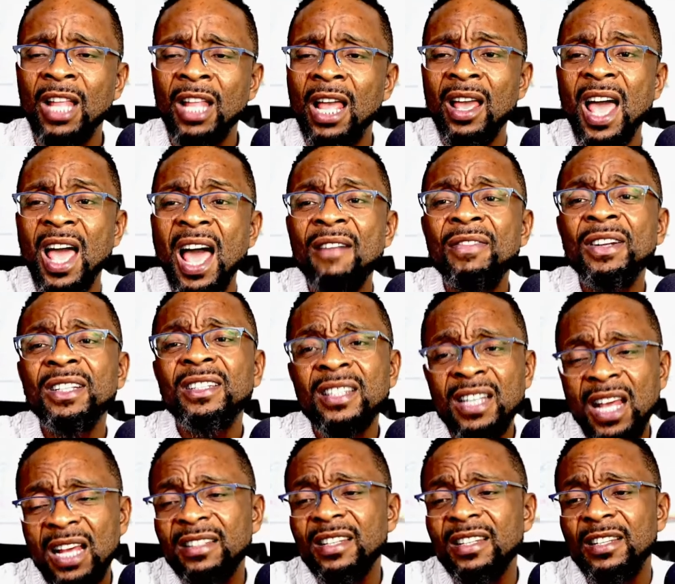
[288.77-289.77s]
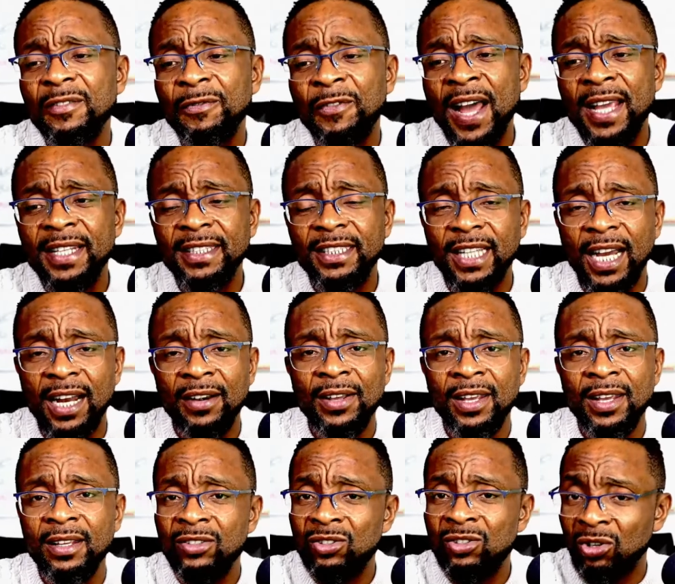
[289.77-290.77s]
Everything else is fine,
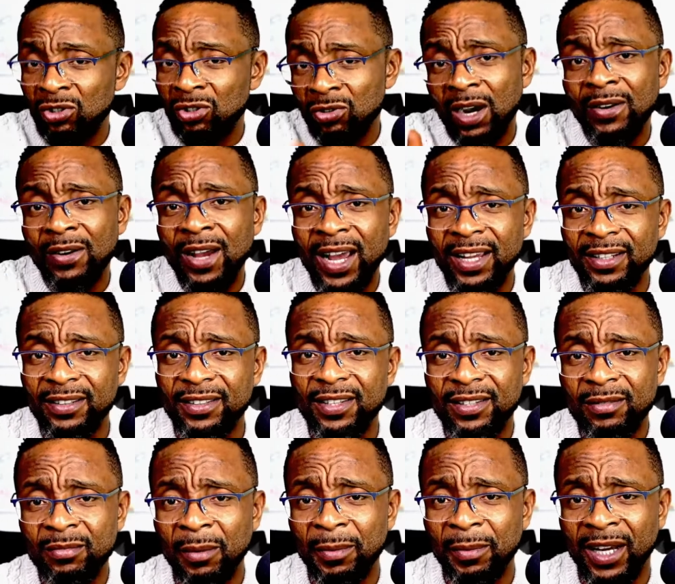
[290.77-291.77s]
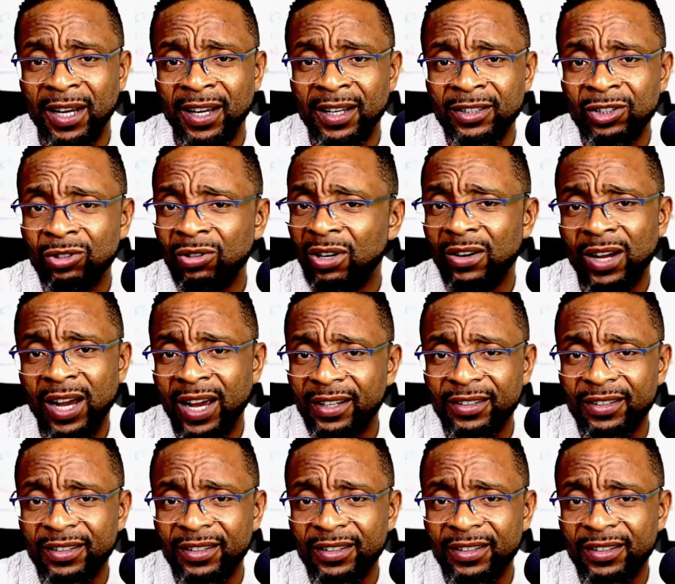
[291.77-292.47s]
Jare. So you are right, Baba. You are right.